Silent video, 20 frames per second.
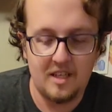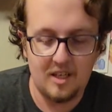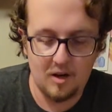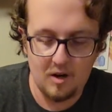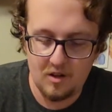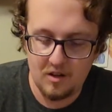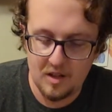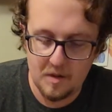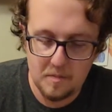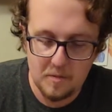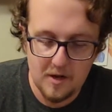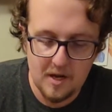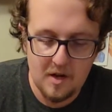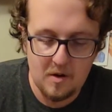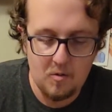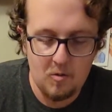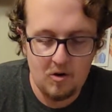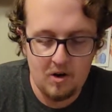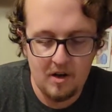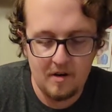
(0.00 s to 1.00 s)
You're only
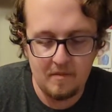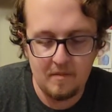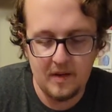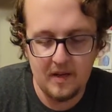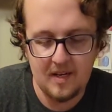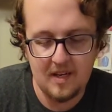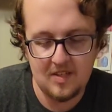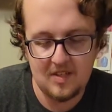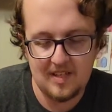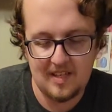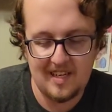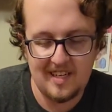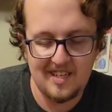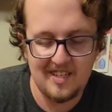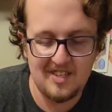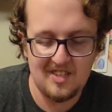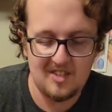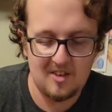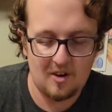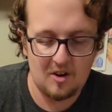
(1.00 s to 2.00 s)
playing one because it is
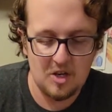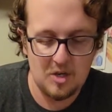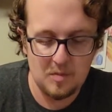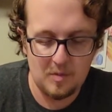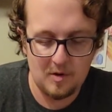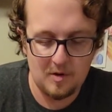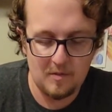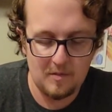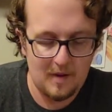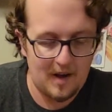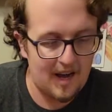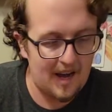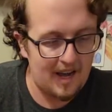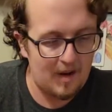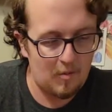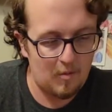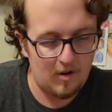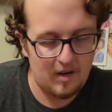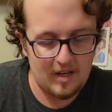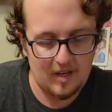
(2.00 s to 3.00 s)
searchable by
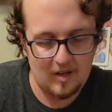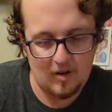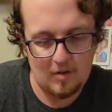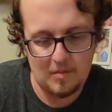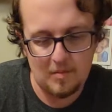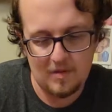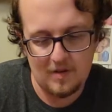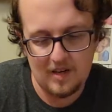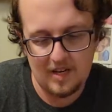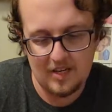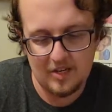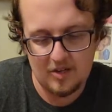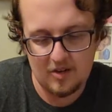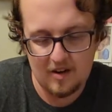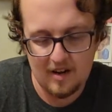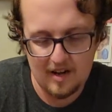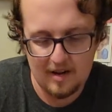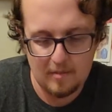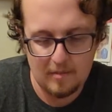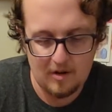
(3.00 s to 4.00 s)
one of your extra
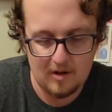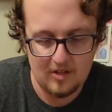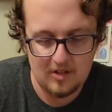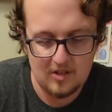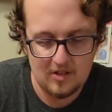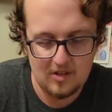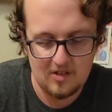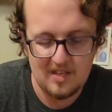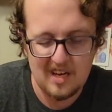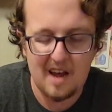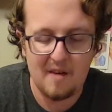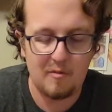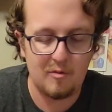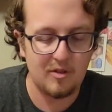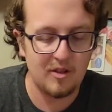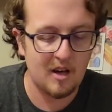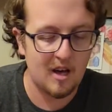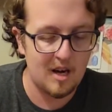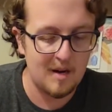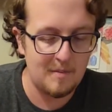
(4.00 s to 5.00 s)
deck monsters. I've
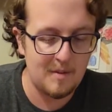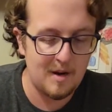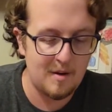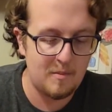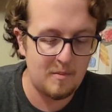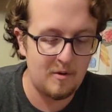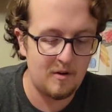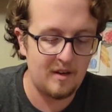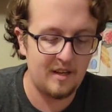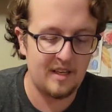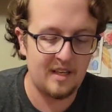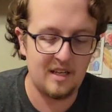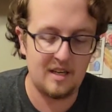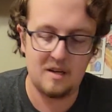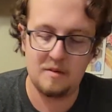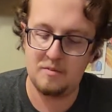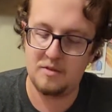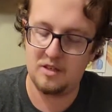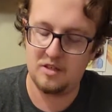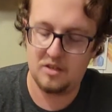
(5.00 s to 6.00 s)
thought about putting it
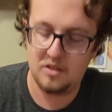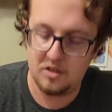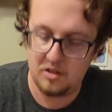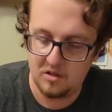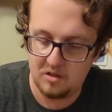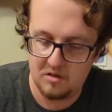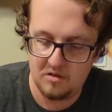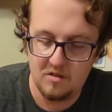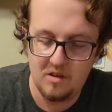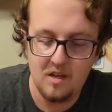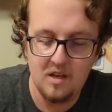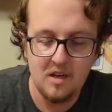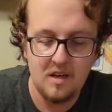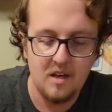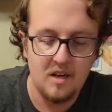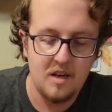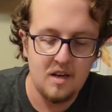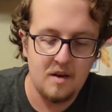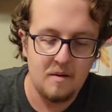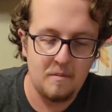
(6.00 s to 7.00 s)
up to 2,
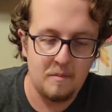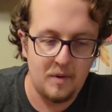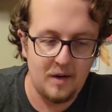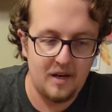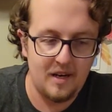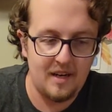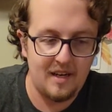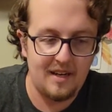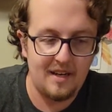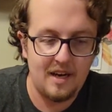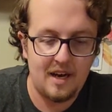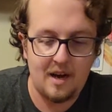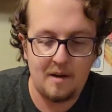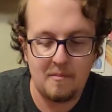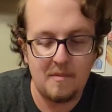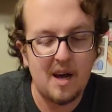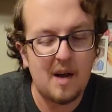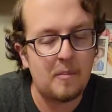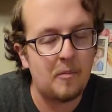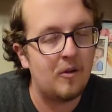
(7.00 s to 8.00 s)
but I'm
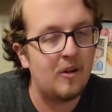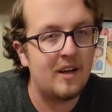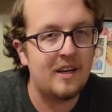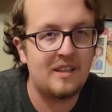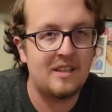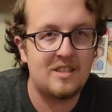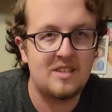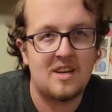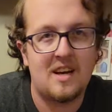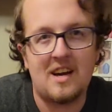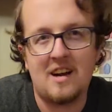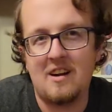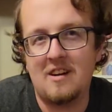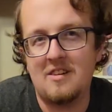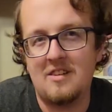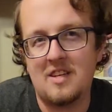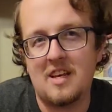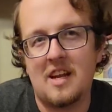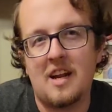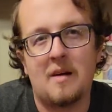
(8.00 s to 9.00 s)
not playing
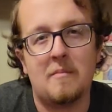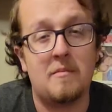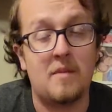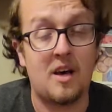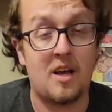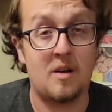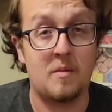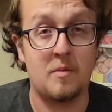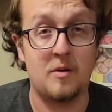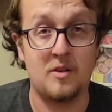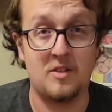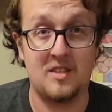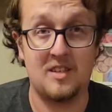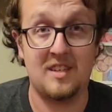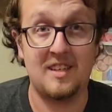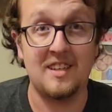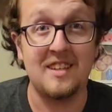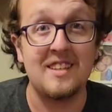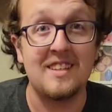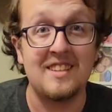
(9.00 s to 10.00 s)
Desires and I'm not a
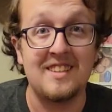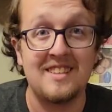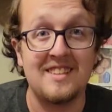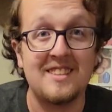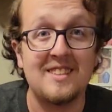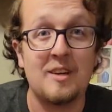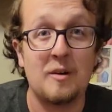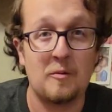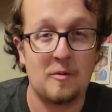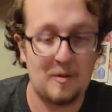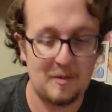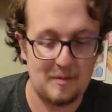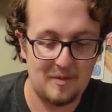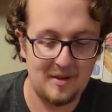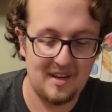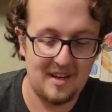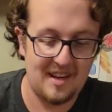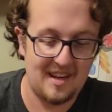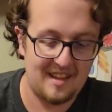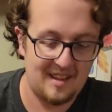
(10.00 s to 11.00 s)
pussy. So we're
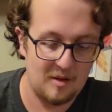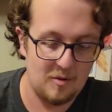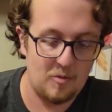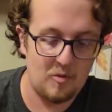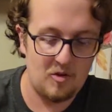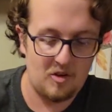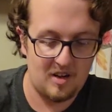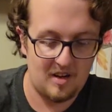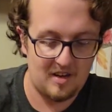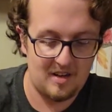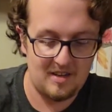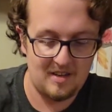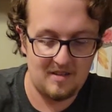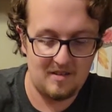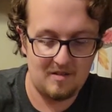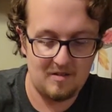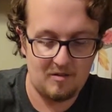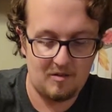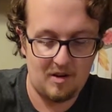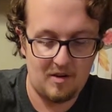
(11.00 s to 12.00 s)
playing the one
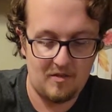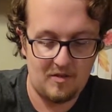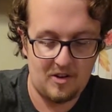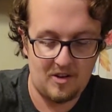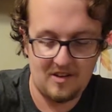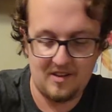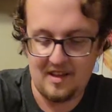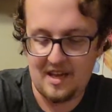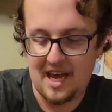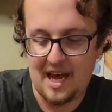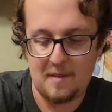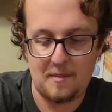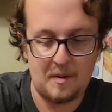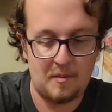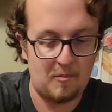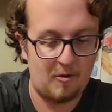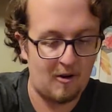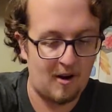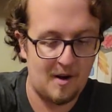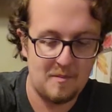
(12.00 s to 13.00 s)
Revolt. Happy
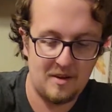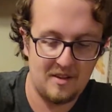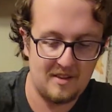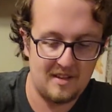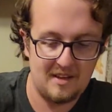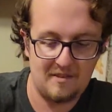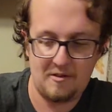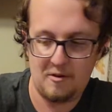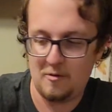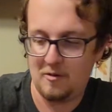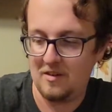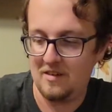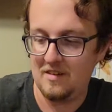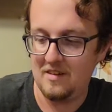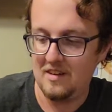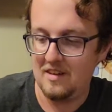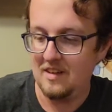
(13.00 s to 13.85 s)
Pride Month, everyone.